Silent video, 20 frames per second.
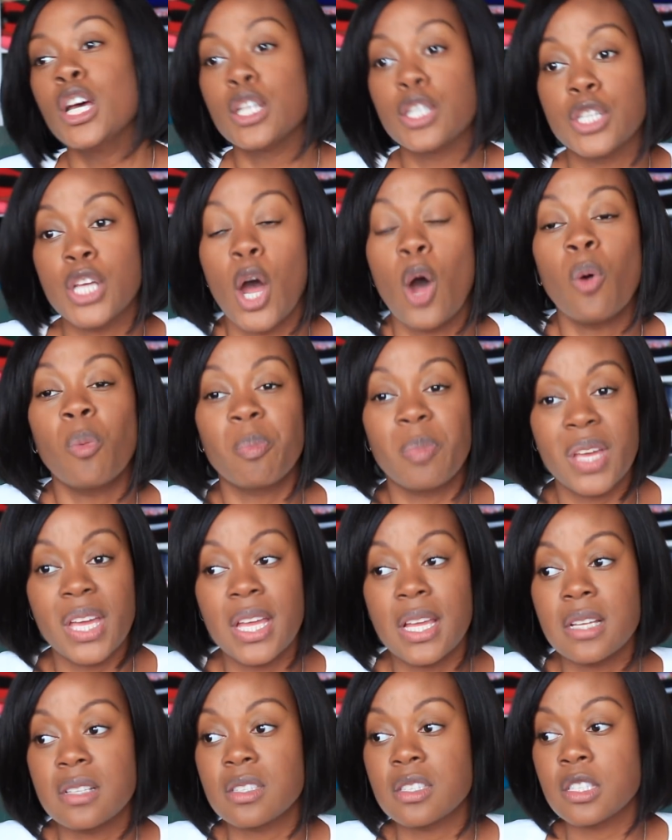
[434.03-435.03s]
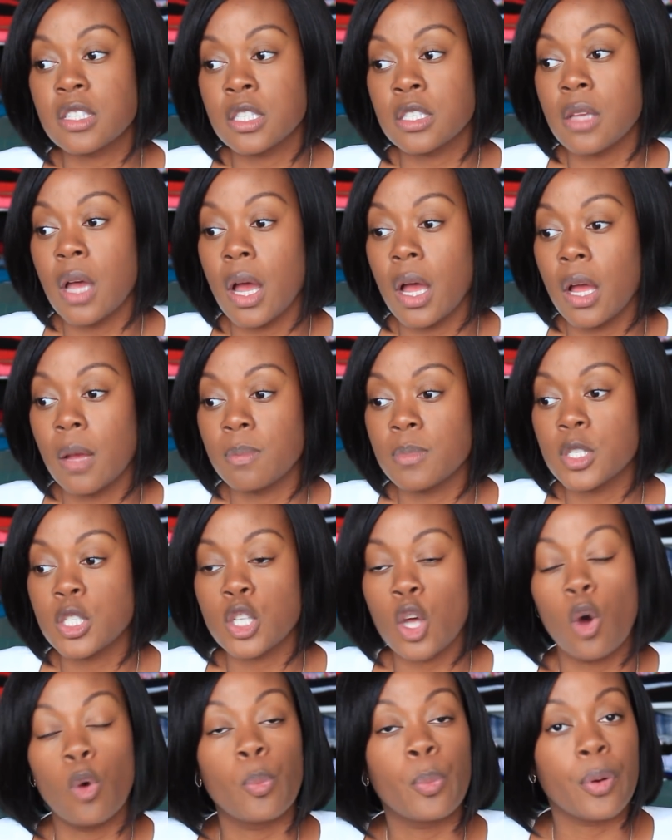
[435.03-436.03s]
Don't be um,
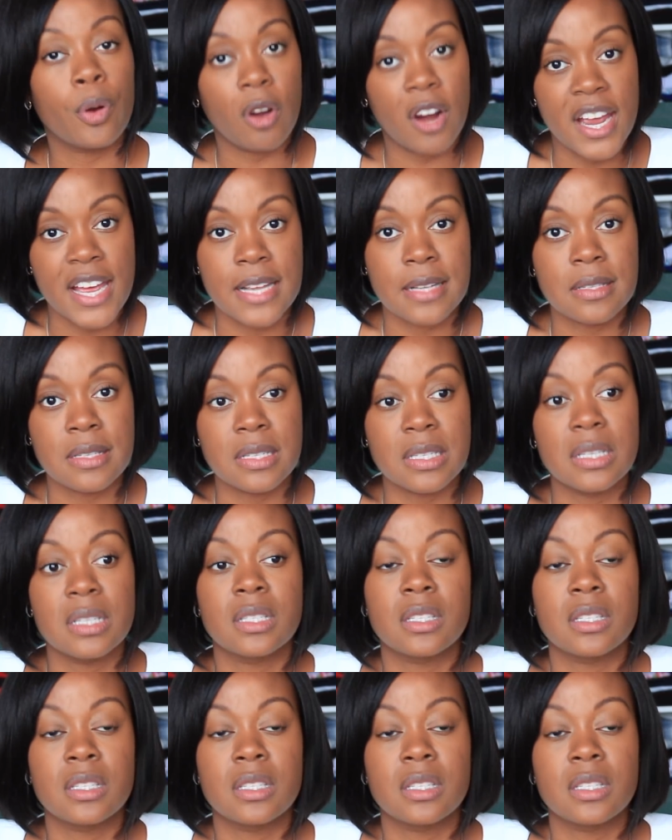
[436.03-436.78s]
so pressed